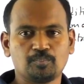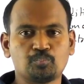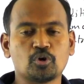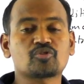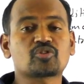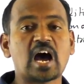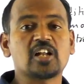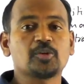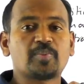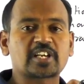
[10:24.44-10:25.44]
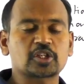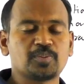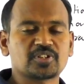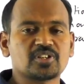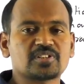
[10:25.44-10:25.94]
Both algebraic
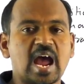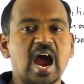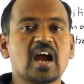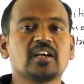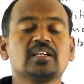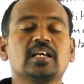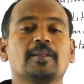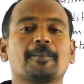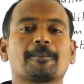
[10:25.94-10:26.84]
expressions and